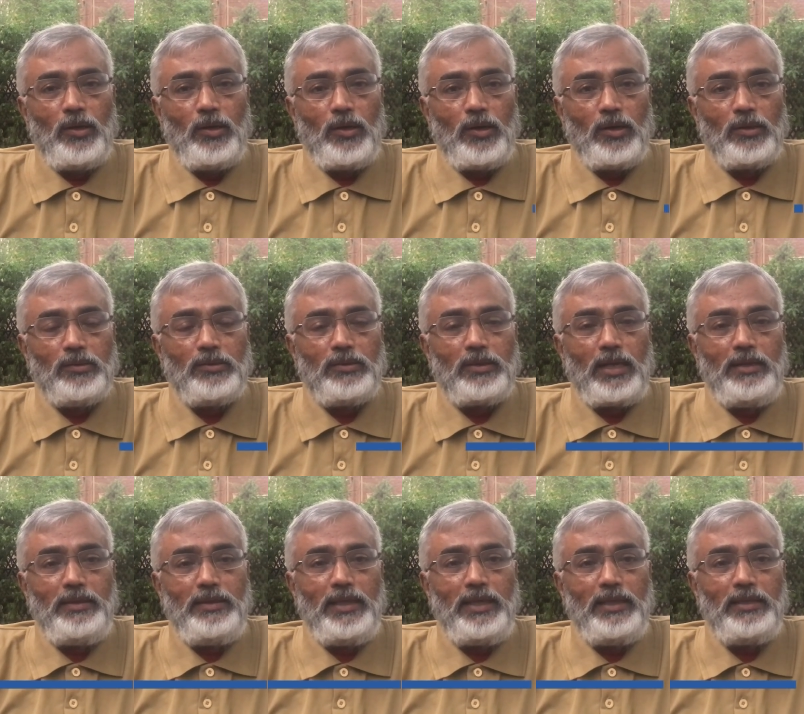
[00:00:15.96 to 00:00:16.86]
On
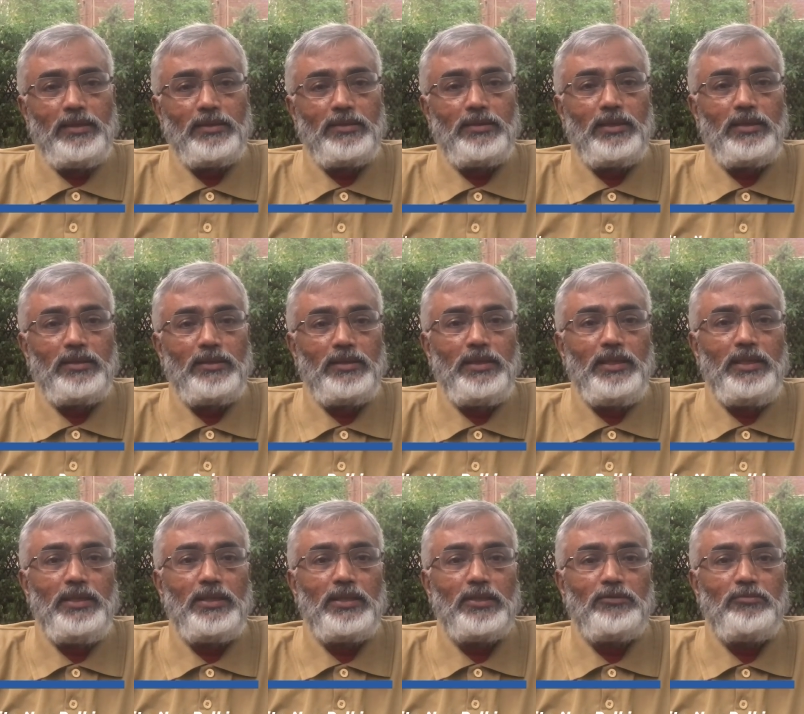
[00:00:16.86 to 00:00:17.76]
Sunday, the
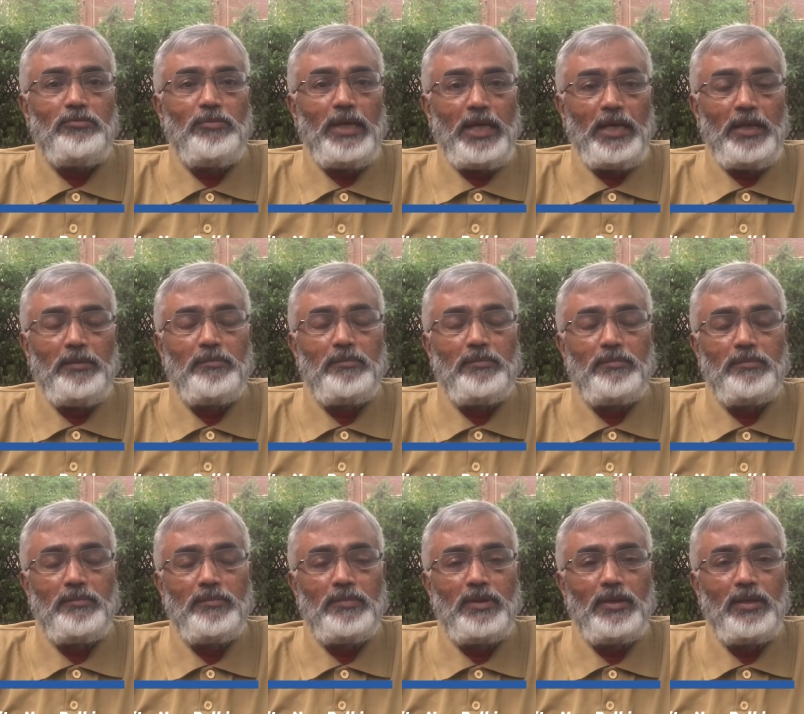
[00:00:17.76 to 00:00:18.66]
16th of May,
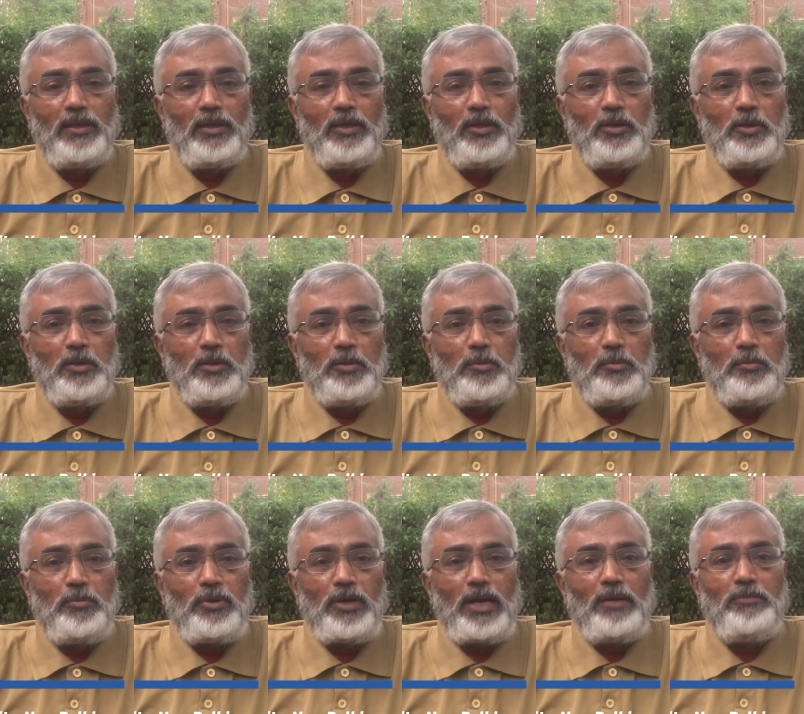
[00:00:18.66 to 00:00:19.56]

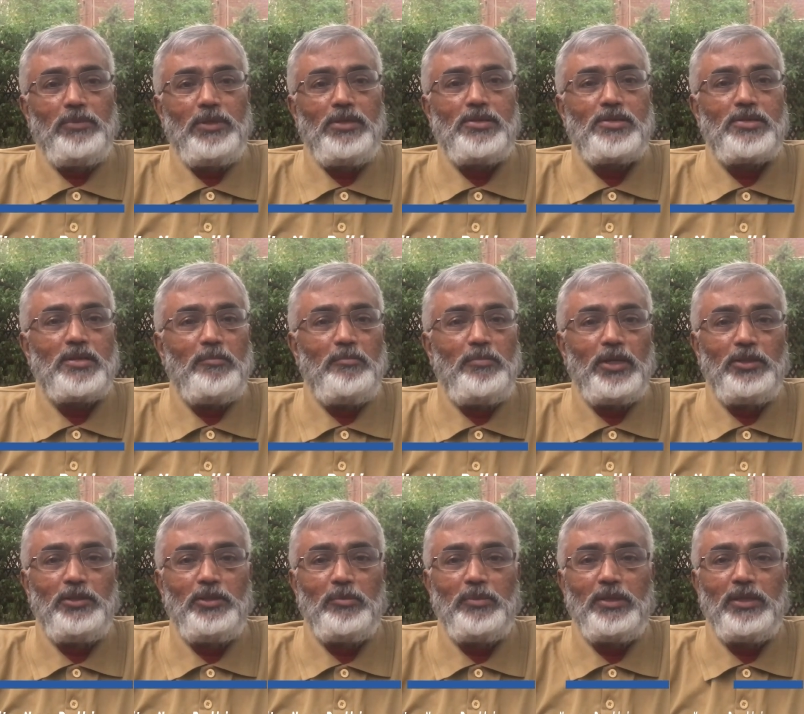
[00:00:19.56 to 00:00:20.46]
Prime Minister
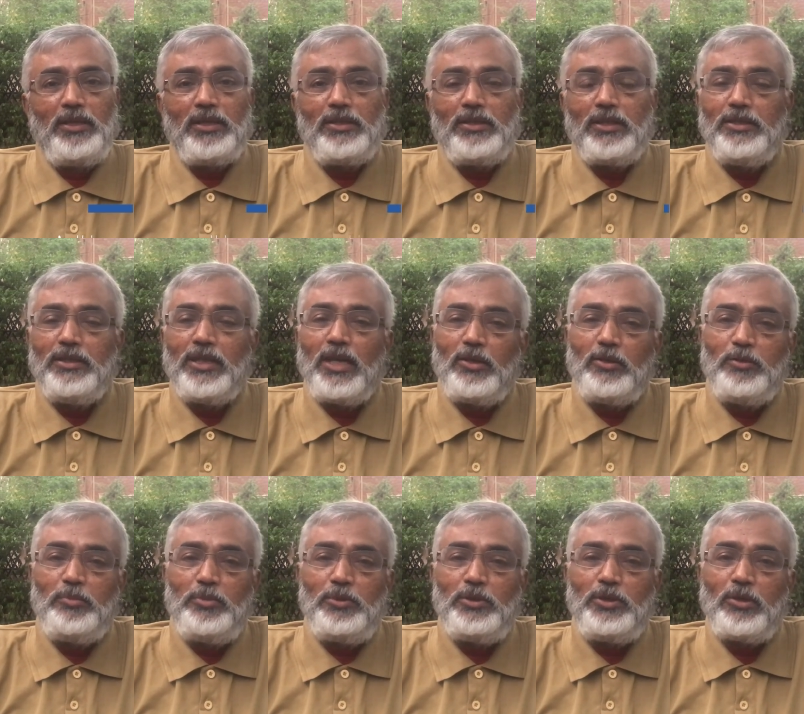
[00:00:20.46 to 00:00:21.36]
Benjamin Netanyahu
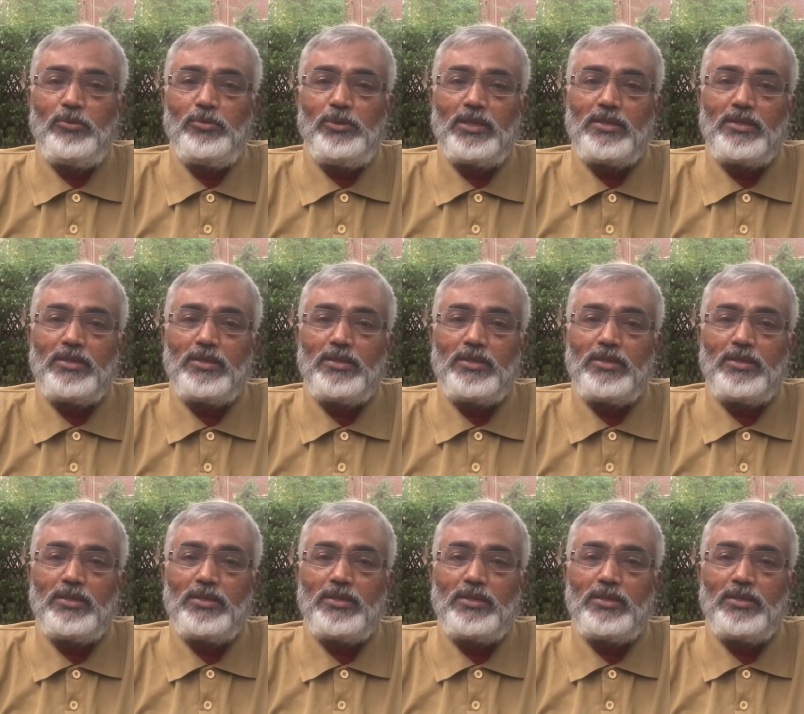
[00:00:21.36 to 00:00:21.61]
put out a